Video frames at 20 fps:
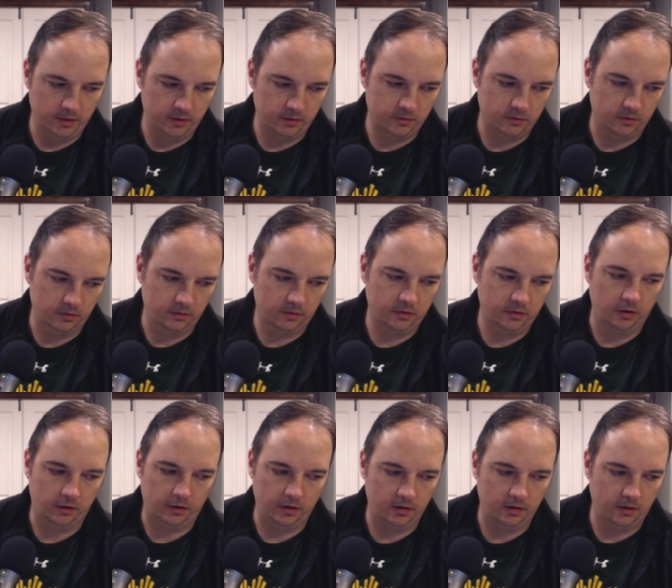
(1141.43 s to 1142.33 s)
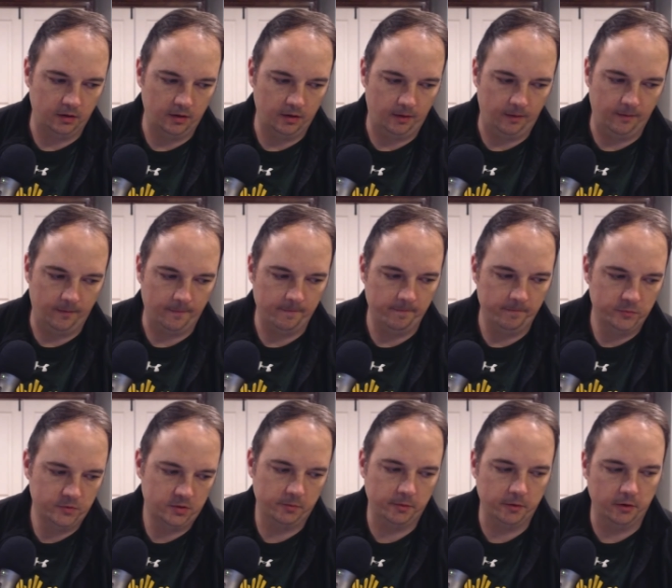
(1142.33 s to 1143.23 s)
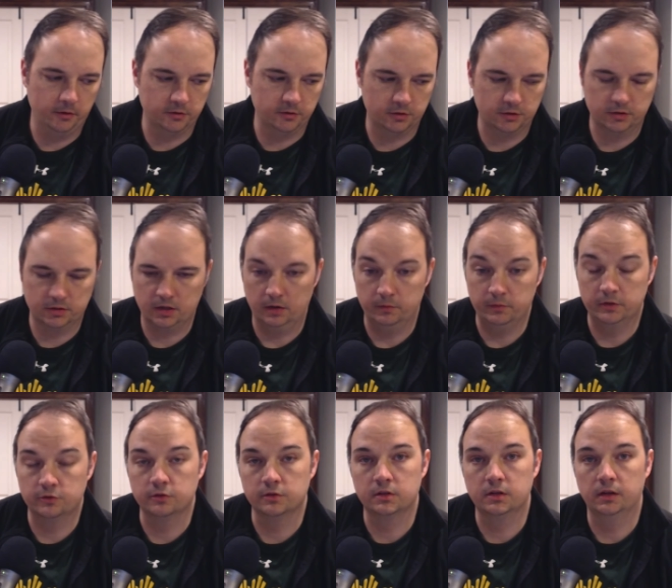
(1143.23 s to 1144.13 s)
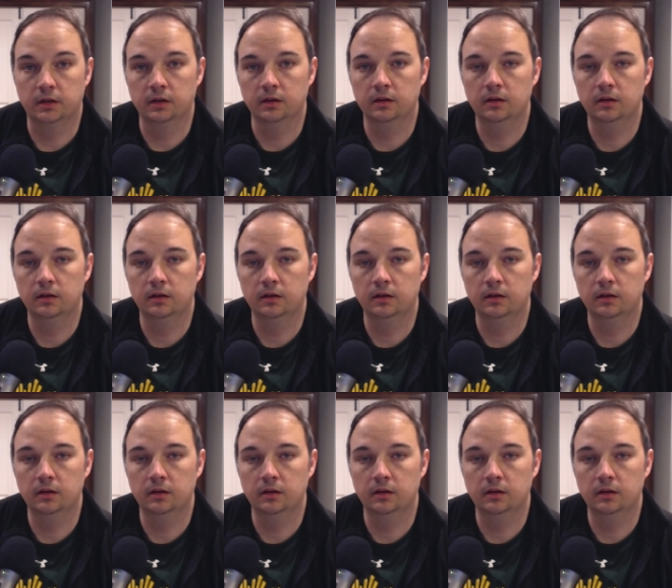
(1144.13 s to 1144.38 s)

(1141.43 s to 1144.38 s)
or cooking, and some of those are just kind of interesting.